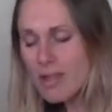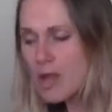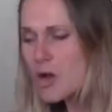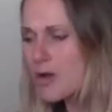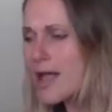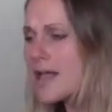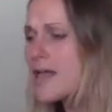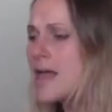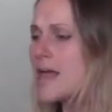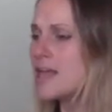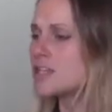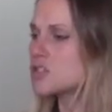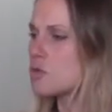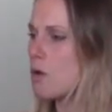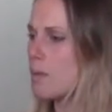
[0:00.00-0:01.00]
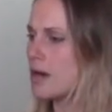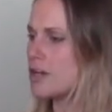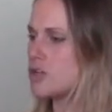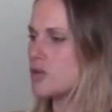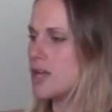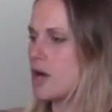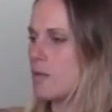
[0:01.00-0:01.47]
Okay, so what we're going
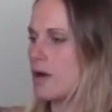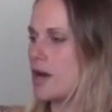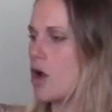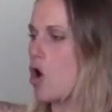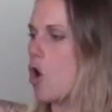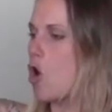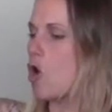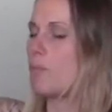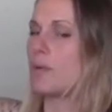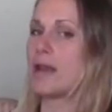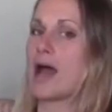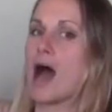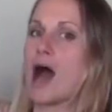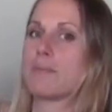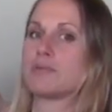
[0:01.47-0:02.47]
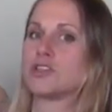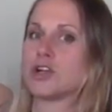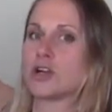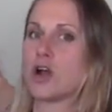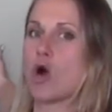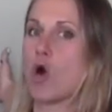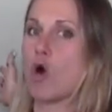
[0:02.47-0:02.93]
to do here, we're going to open up. So
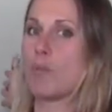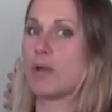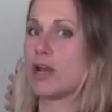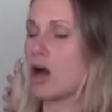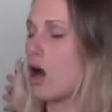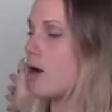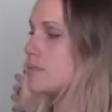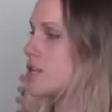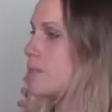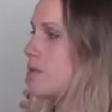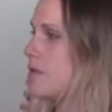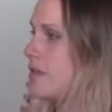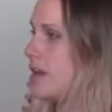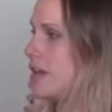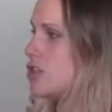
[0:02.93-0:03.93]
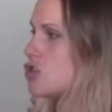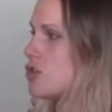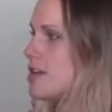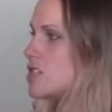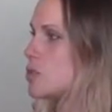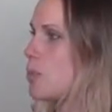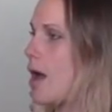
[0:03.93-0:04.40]
you're going to open your arms up. You have a nice
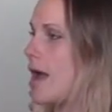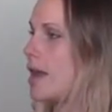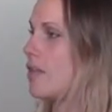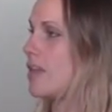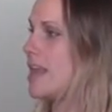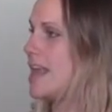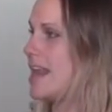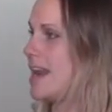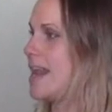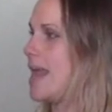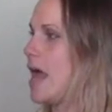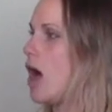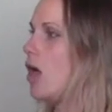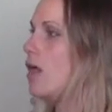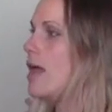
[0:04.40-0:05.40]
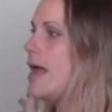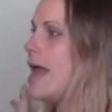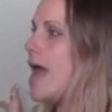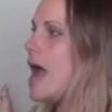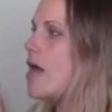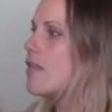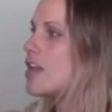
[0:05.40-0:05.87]
straight spine on the inhale,
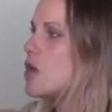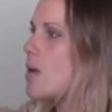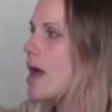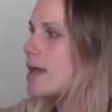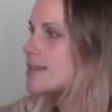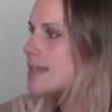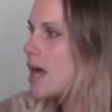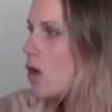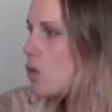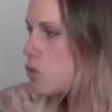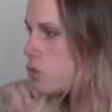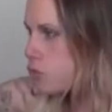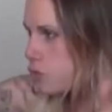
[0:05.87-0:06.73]
and then you exhale,